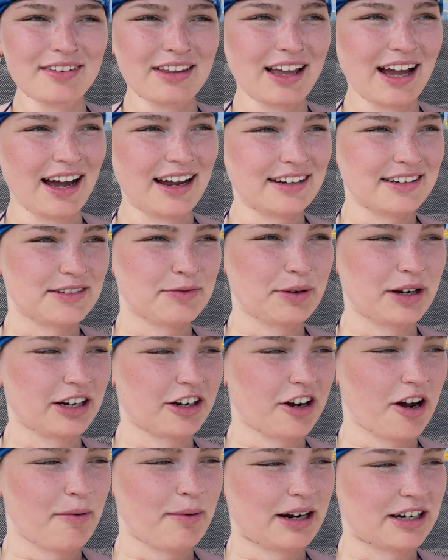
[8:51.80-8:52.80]
And we're going to
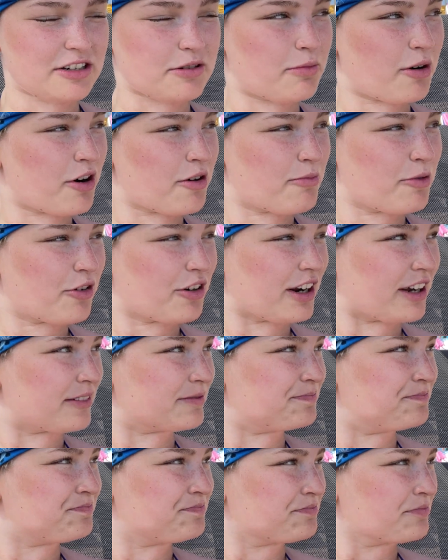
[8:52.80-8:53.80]
go back tomorrow morning.
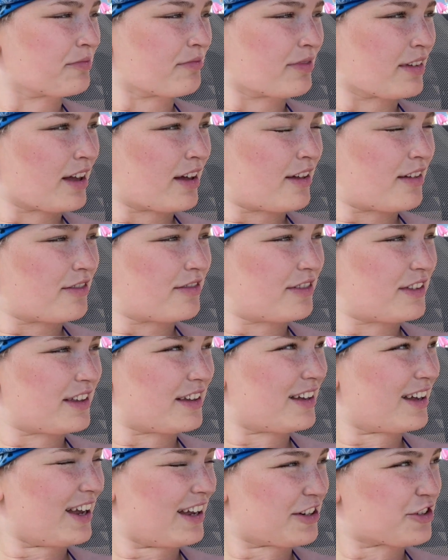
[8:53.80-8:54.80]
It's,
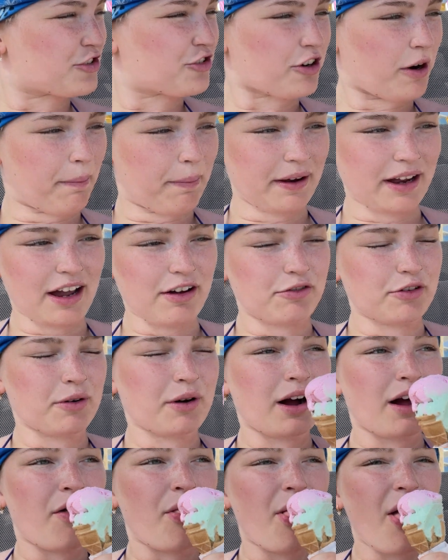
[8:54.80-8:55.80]
it's dripping
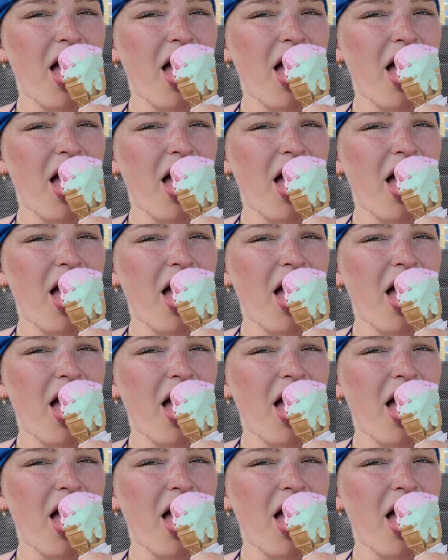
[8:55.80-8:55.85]
everywhere.